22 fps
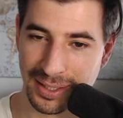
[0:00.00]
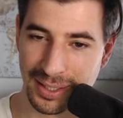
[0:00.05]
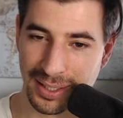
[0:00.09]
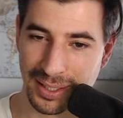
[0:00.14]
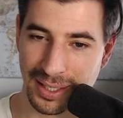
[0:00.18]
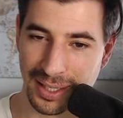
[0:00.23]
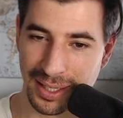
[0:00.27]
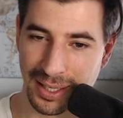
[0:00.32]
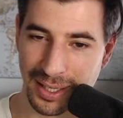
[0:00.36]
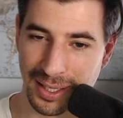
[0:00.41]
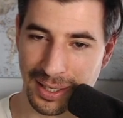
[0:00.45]

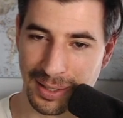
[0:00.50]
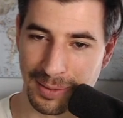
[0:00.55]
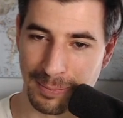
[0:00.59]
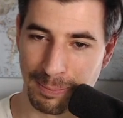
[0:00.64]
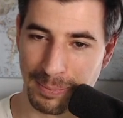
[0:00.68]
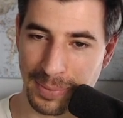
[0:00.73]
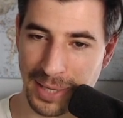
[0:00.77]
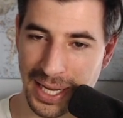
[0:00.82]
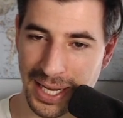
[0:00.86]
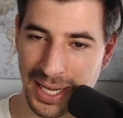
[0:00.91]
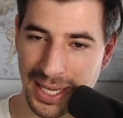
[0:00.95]

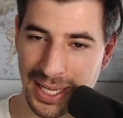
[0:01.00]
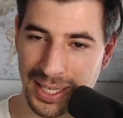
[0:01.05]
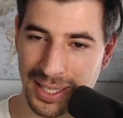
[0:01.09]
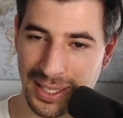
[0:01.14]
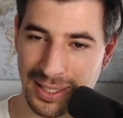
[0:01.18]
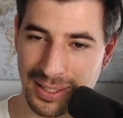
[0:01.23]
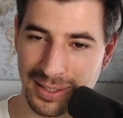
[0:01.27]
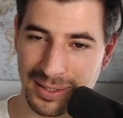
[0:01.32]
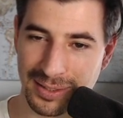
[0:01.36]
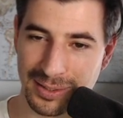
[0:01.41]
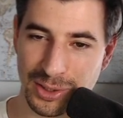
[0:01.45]

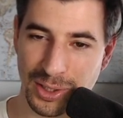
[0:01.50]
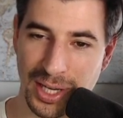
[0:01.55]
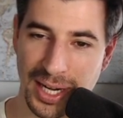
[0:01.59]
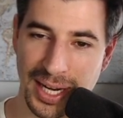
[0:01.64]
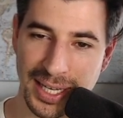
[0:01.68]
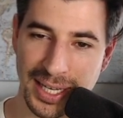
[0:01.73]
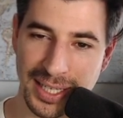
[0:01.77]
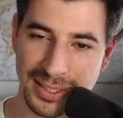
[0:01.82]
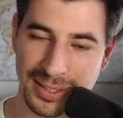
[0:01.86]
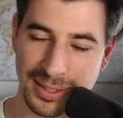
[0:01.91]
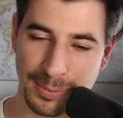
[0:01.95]
by
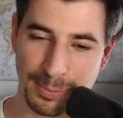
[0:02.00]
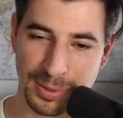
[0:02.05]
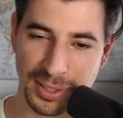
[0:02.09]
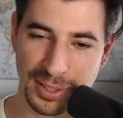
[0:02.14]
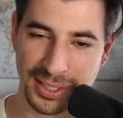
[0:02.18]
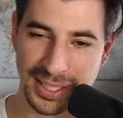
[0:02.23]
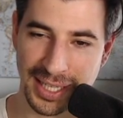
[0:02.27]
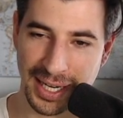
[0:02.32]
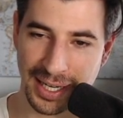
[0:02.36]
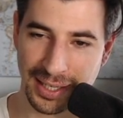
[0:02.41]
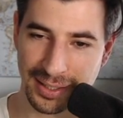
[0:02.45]
trying to
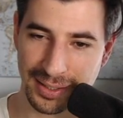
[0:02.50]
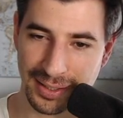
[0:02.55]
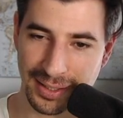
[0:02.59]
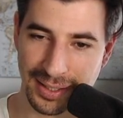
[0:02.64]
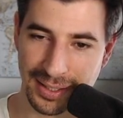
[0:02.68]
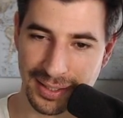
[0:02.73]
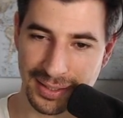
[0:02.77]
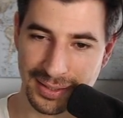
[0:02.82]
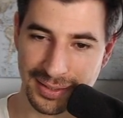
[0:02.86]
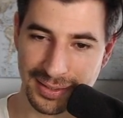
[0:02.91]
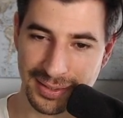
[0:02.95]
protect
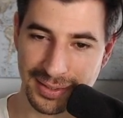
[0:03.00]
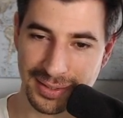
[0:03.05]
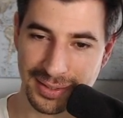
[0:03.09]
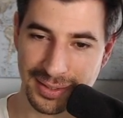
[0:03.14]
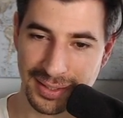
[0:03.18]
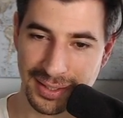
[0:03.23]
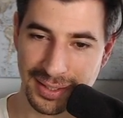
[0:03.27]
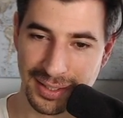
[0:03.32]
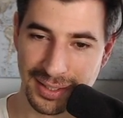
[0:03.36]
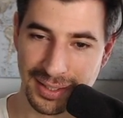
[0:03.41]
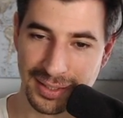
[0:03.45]
this.
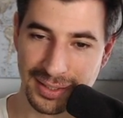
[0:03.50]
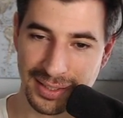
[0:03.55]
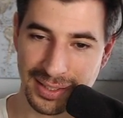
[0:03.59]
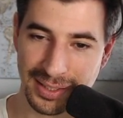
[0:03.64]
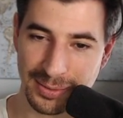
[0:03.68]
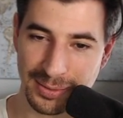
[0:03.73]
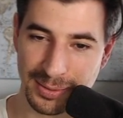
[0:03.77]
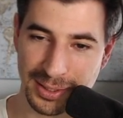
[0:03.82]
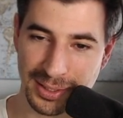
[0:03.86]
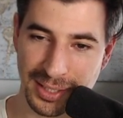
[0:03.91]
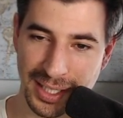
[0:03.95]
He
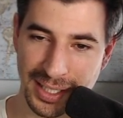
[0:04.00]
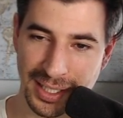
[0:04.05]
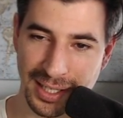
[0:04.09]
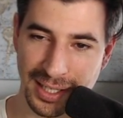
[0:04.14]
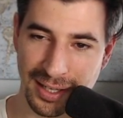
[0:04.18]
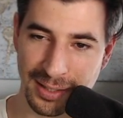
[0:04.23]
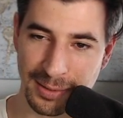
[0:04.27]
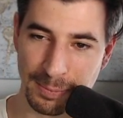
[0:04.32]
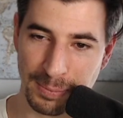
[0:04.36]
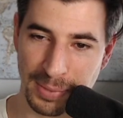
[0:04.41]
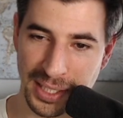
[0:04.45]
was trying to
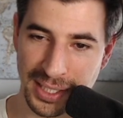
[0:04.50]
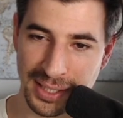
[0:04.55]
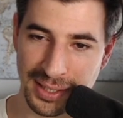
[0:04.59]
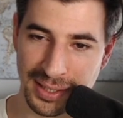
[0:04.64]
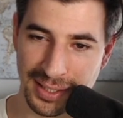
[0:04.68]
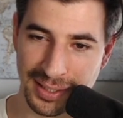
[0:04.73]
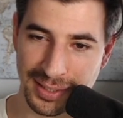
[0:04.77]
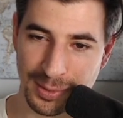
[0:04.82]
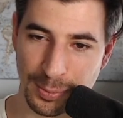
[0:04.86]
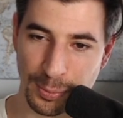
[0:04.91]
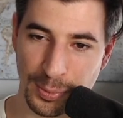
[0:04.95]
unpin
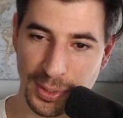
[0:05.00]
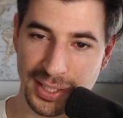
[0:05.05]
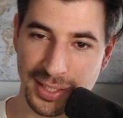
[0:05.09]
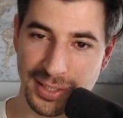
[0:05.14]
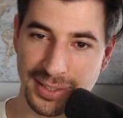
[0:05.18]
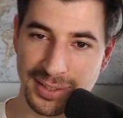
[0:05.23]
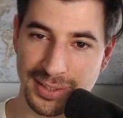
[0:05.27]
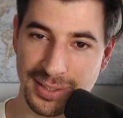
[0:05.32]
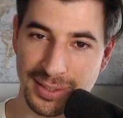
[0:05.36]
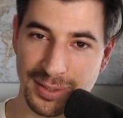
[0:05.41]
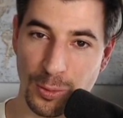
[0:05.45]
this with
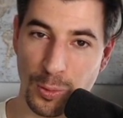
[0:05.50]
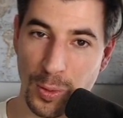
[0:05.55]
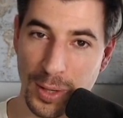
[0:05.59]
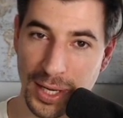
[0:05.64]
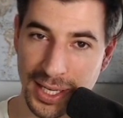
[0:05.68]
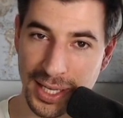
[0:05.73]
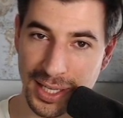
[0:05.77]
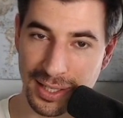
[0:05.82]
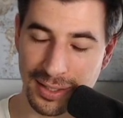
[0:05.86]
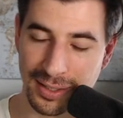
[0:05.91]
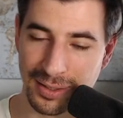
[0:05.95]
his
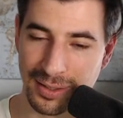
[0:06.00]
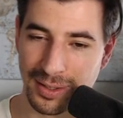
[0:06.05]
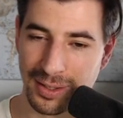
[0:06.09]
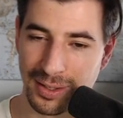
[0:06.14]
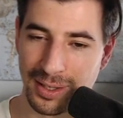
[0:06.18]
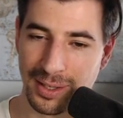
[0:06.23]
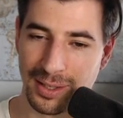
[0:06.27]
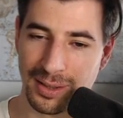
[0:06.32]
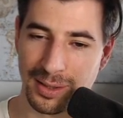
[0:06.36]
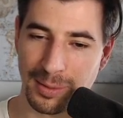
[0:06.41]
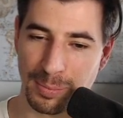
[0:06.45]
queen.
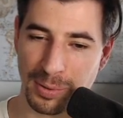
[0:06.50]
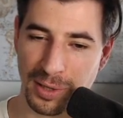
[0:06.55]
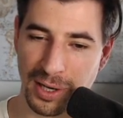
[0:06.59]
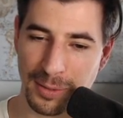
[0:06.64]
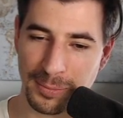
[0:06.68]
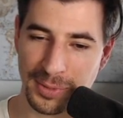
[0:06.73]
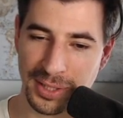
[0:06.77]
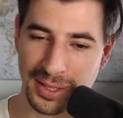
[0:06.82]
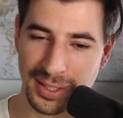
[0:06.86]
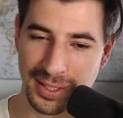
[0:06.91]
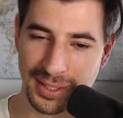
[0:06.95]
The problem
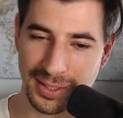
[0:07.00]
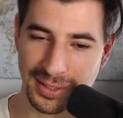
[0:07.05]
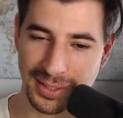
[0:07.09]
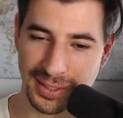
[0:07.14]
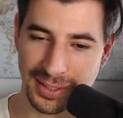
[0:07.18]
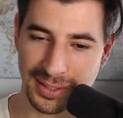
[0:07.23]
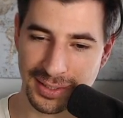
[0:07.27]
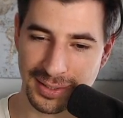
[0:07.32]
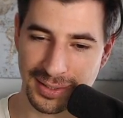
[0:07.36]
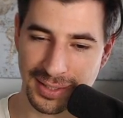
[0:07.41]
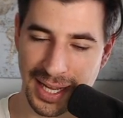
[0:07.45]
with this
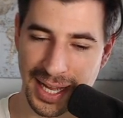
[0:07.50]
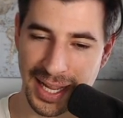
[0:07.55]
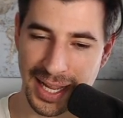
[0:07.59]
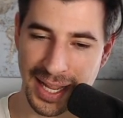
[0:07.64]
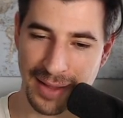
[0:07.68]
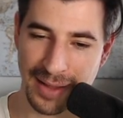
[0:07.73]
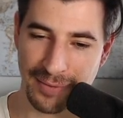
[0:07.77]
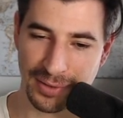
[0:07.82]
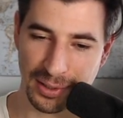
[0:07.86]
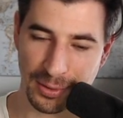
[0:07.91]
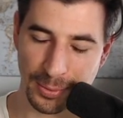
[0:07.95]
is I
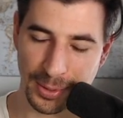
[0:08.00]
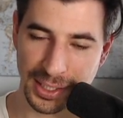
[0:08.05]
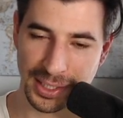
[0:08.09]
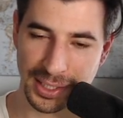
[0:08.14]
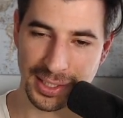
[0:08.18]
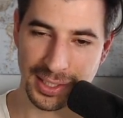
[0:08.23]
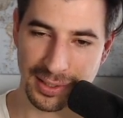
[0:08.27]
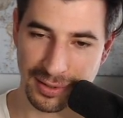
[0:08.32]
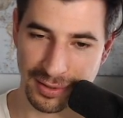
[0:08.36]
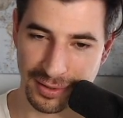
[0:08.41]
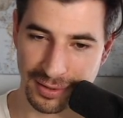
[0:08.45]
have a queen
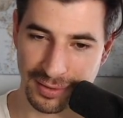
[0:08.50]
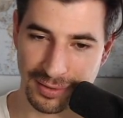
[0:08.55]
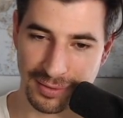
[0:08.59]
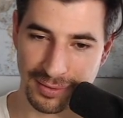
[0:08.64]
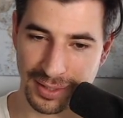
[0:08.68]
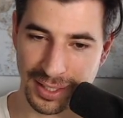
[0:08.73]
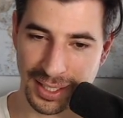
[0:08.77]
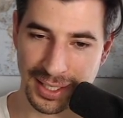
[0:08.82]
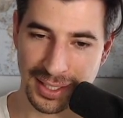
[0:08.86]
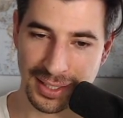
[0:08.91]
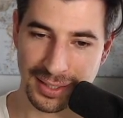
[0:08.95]
here,
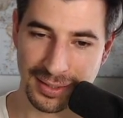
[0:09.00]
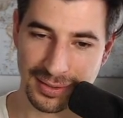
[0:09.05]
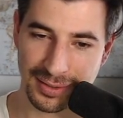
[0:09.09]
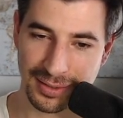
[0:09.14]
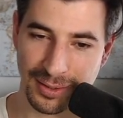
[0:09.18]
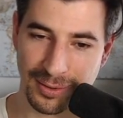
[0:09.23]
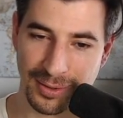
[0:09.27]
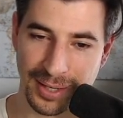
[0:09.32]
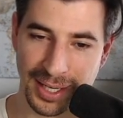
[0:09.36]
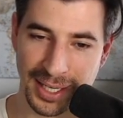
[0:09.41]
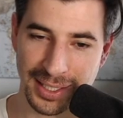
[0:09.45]
right?
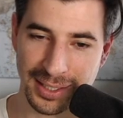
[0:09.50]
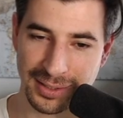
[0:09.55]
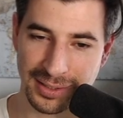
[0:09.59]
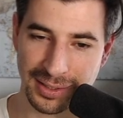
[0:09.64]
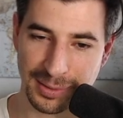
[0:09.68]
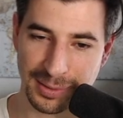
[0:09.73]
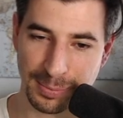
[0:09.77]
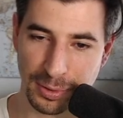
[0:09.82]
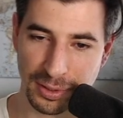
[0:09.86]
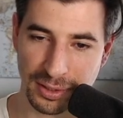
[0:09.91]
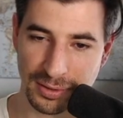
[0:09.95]
So I can
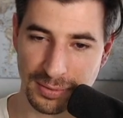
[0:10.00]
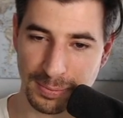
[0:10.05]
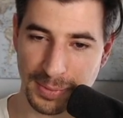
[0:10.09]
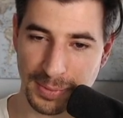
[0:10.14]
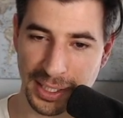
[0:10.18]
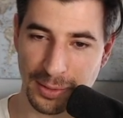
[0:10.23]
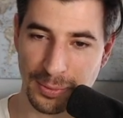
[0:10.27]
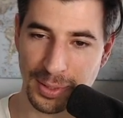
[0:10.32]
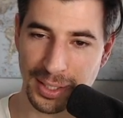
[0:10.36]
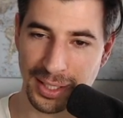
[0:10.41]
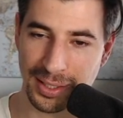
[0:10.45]
just push my
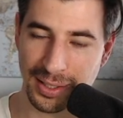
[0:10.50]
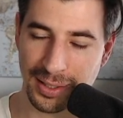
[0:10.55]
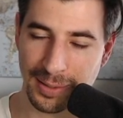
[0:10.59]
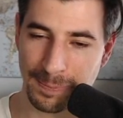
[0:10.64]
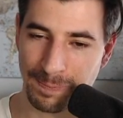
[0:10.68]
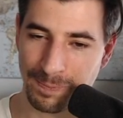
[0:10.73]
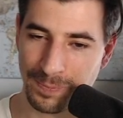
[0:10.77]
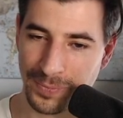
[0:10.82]
queen up,